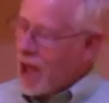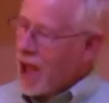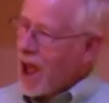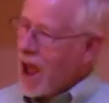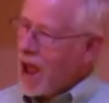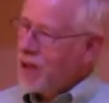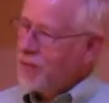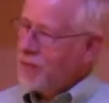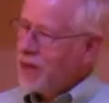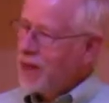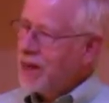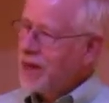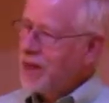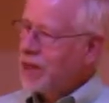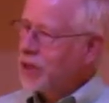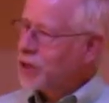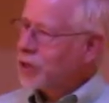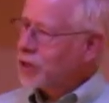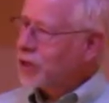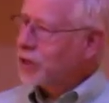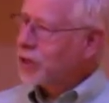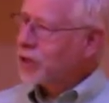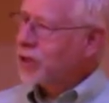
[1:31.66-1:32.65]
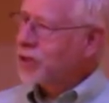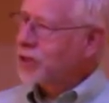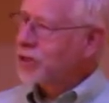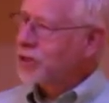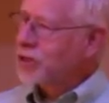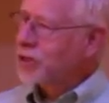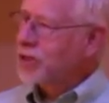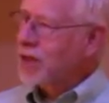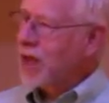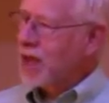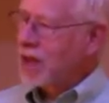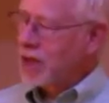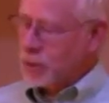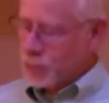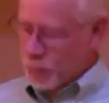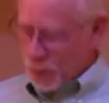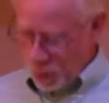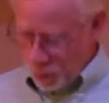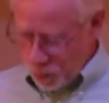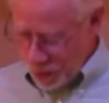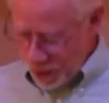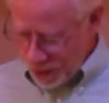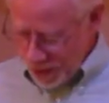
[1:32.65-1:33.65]
And then he turns, as
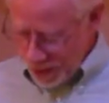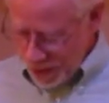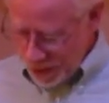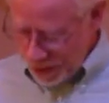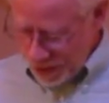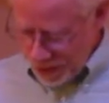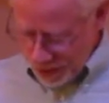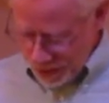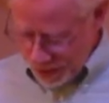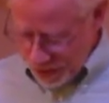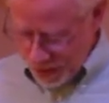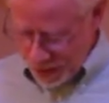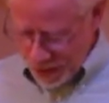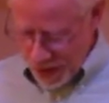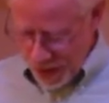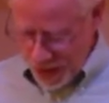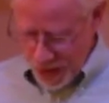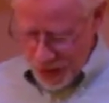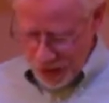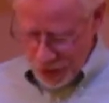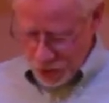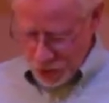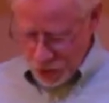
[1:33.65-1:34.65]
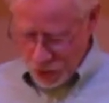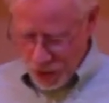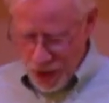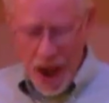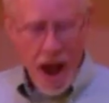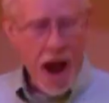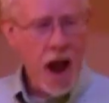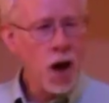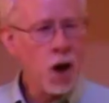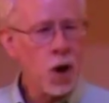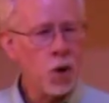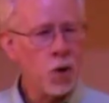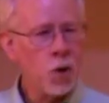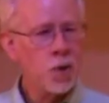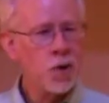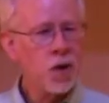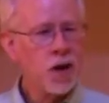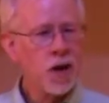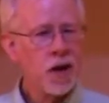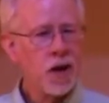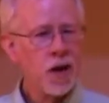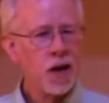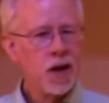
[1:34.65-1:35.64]
we read today, to how
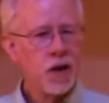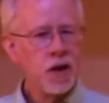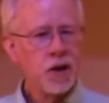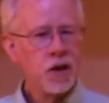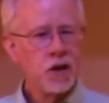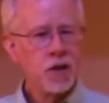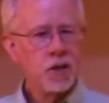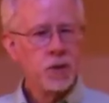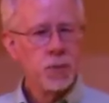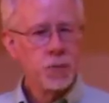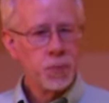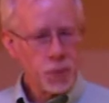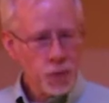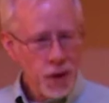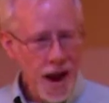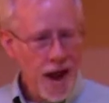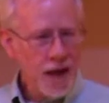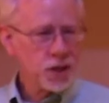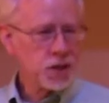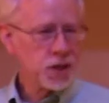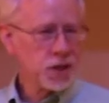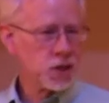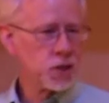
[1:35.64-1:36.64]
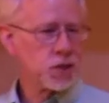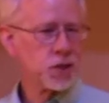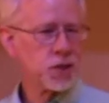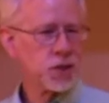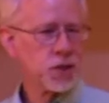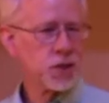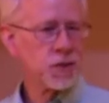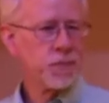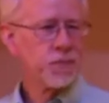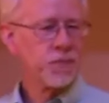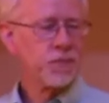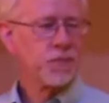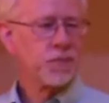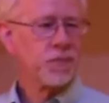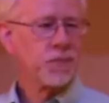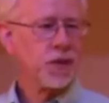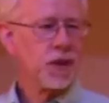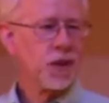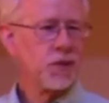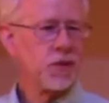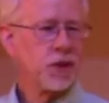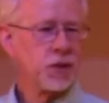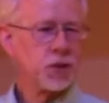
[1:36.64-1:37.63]
to practice
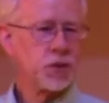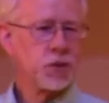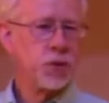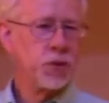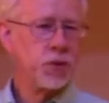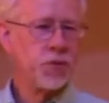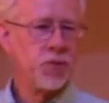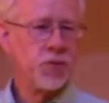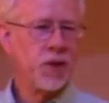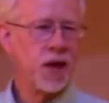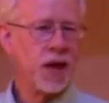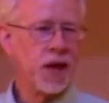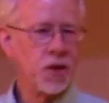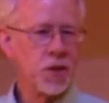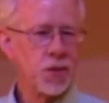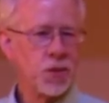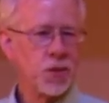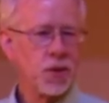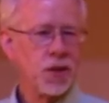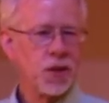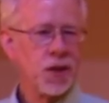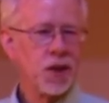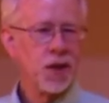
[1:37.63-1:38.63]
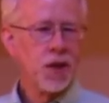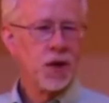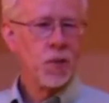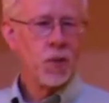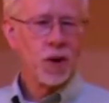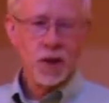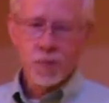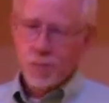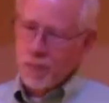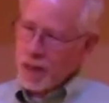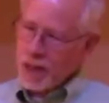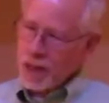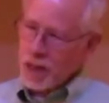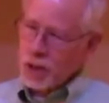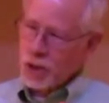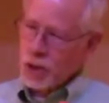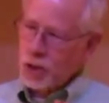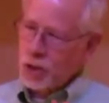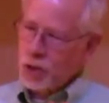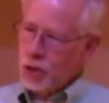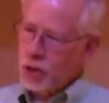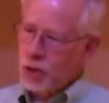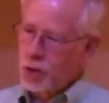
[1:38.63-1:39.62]
this new faith, what it
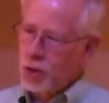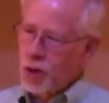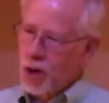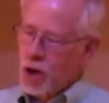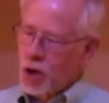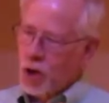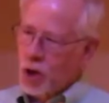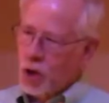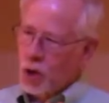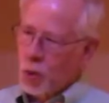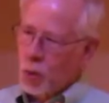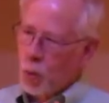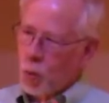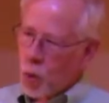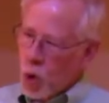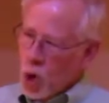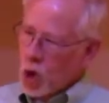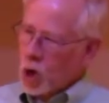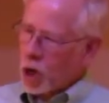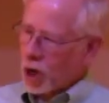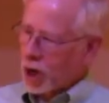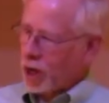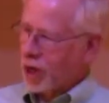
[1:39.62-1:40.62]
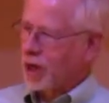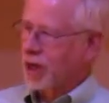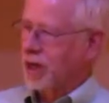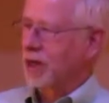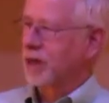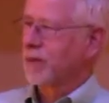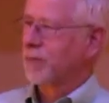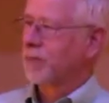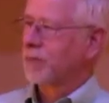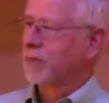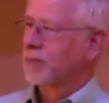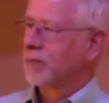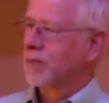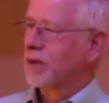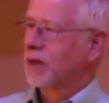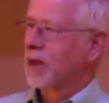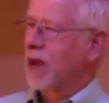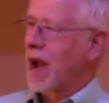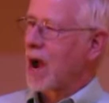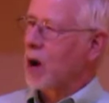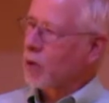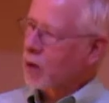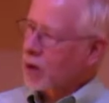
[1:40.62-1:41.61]
means to work
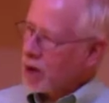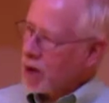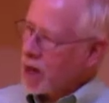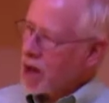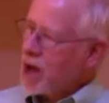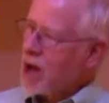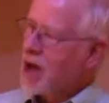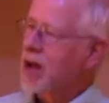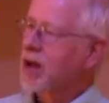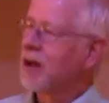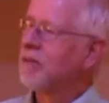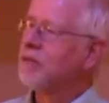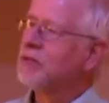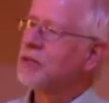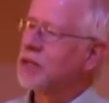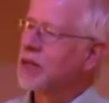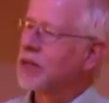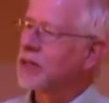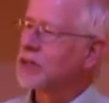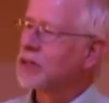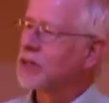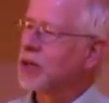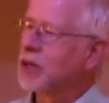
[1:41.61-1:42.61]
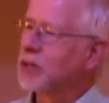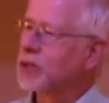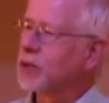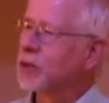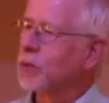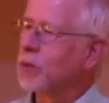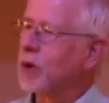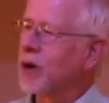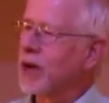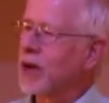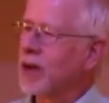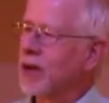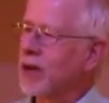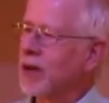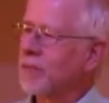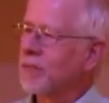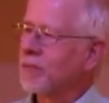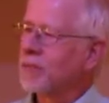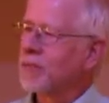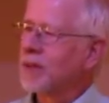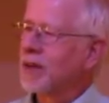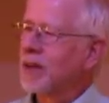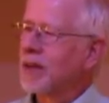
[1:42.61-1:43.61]
our lives in such a way
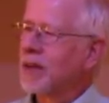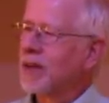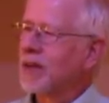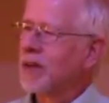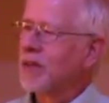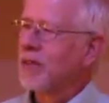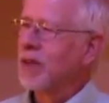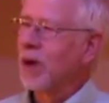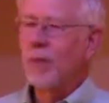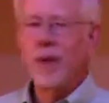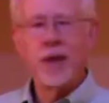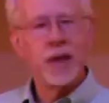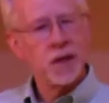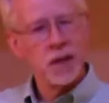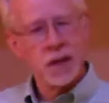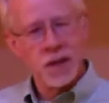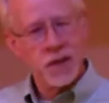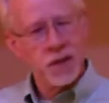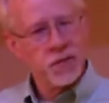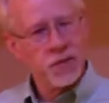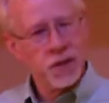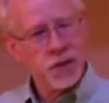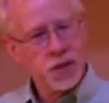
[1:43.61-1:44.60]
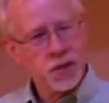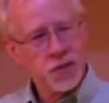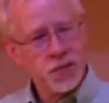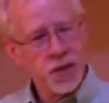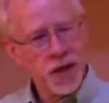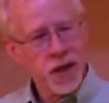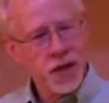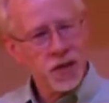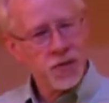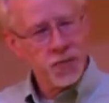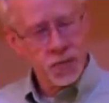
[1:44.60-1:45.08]
that we can live this faith